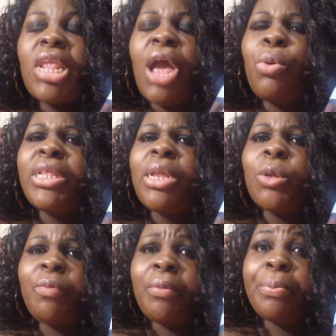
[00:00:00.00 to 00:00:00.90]
I want to say it
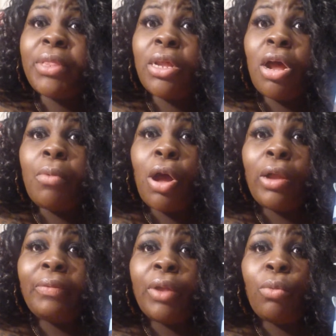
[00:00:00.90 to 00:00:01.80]
was 50% off
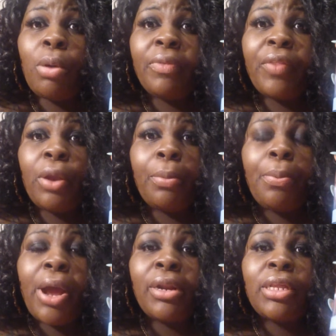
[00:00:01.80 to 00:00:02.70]
all of their aromatherapy
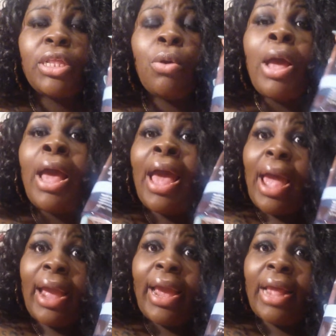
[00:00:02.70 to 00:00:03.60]
products. So
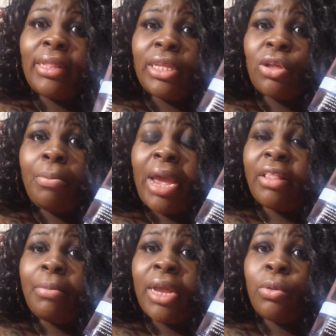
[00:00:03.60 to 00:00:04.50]
I got this on
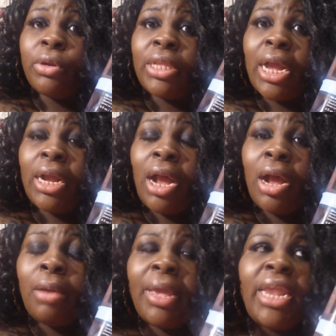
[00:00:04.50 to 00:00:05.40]

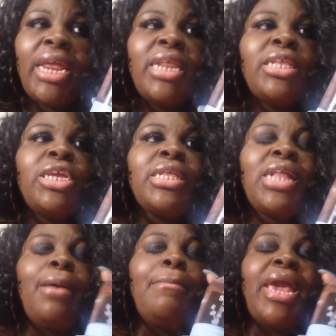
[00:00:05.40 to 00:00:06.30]
bathandbodyworks.com, and it is
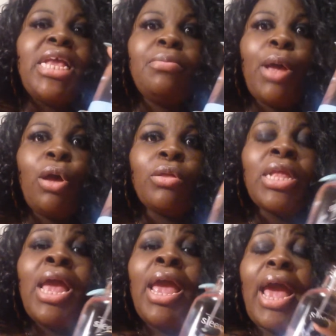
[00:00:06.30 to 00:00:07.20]
just amazeballs.
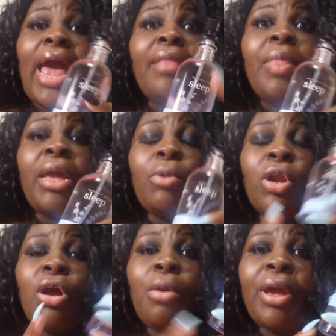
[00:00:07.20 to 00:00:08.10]
I think I'm
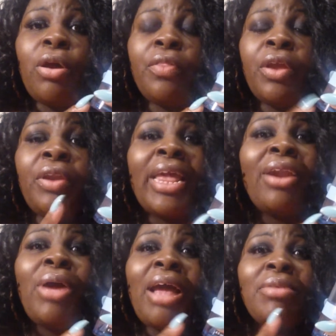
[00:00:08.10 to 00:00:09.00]
going to go back on there. They
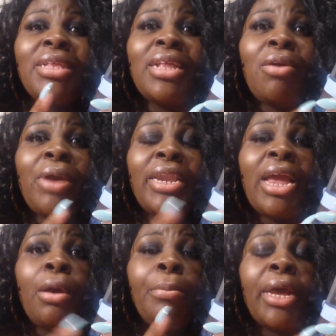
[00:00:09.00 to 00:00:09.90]
don't have the sale right
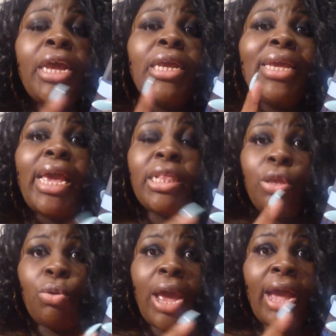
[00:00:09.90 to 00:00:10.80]
now, but in case
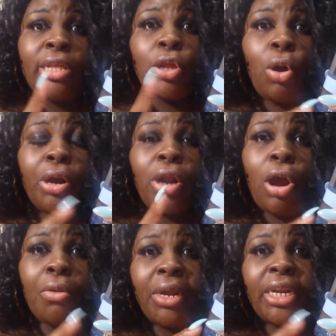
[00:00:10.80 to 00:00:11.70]
you guys aren't
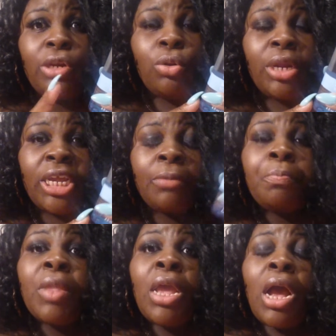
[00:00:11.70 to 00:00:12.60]
already doing it,
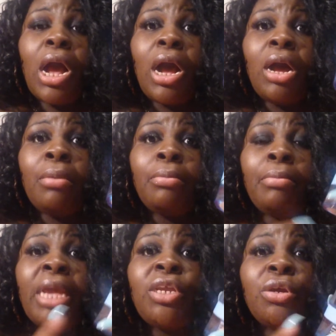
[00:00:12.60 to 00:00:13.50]

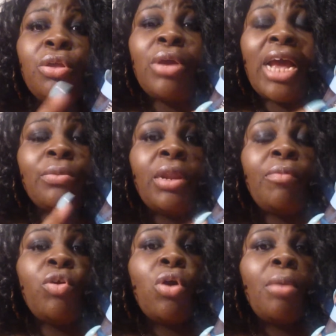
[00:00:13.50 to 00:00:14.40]
make sure you guys,
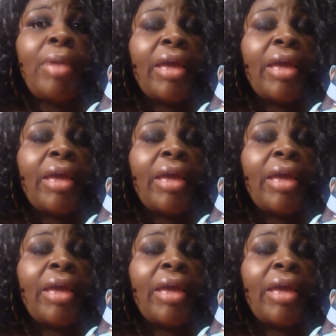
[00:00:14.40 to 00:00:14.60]
whenever you go on